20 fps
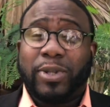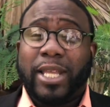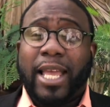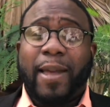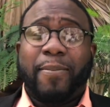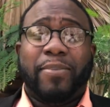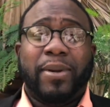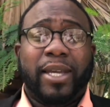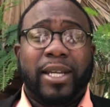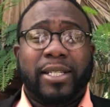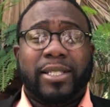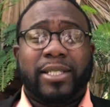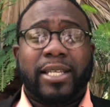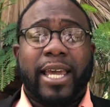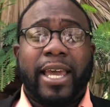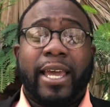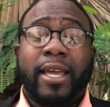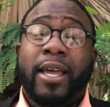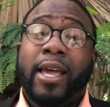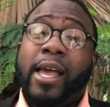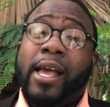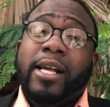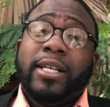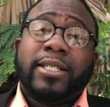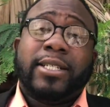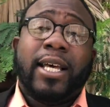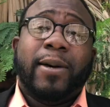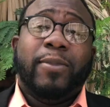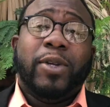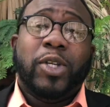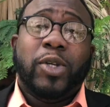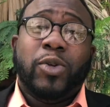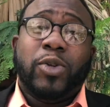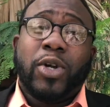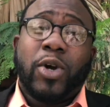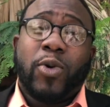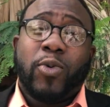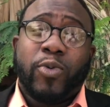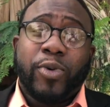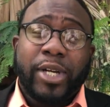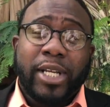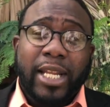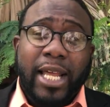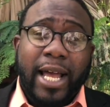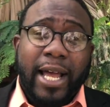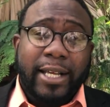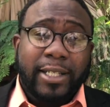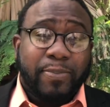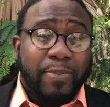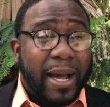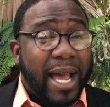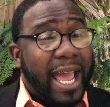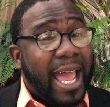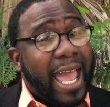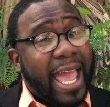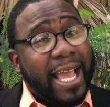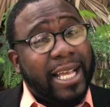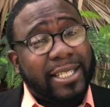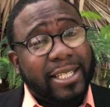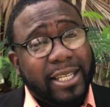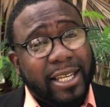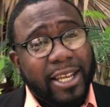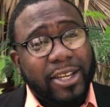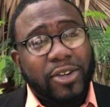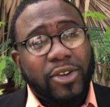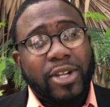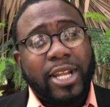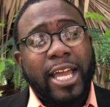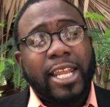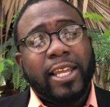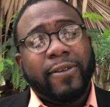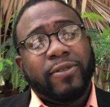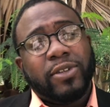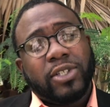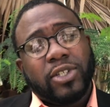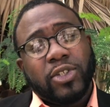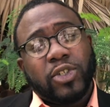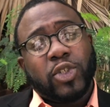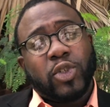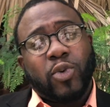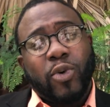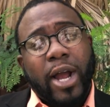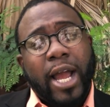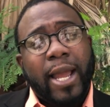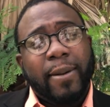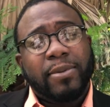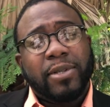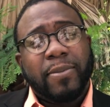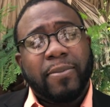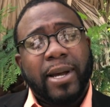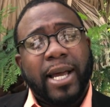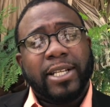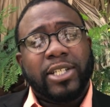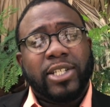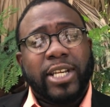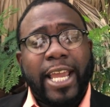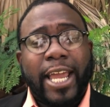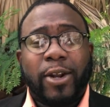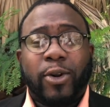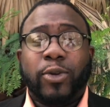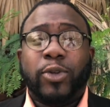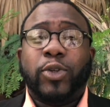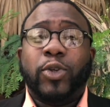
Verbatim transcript: With that being said, some of you don't realize by accident you're not even subscribed to my channel.